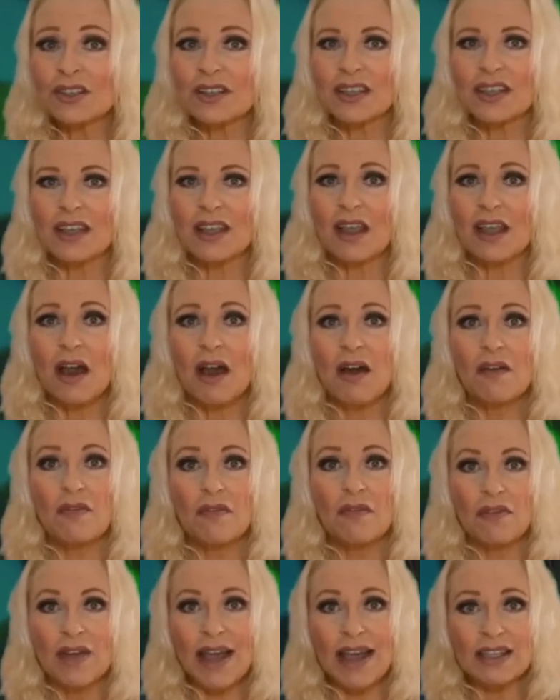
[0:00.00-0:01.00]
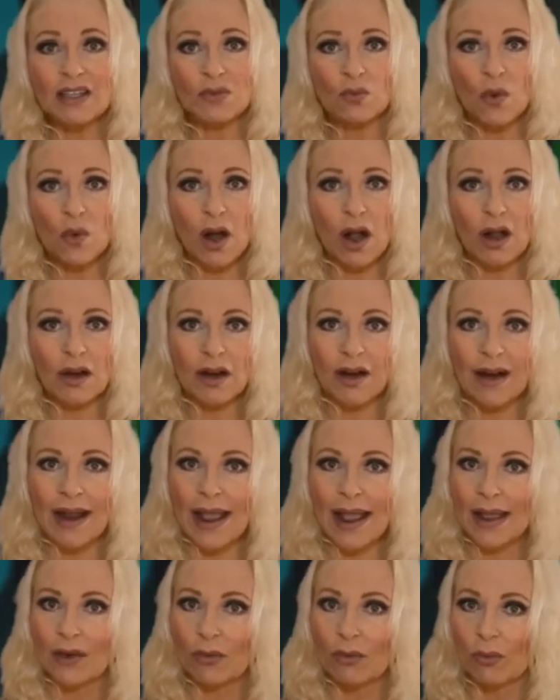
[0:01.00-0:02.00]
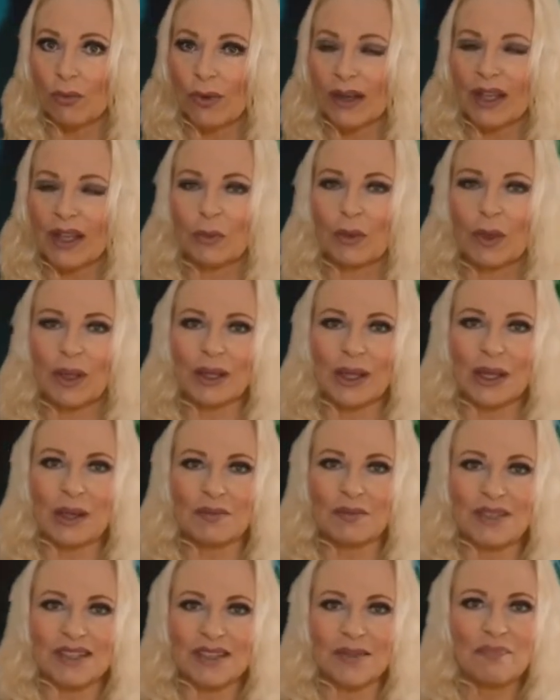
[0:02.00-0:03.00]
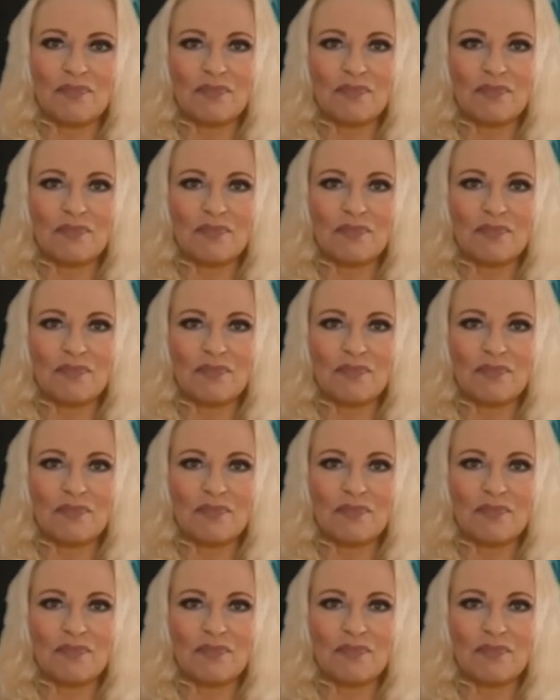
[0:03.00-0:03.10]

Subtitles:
T, Fats Walker, and Ricky Williams.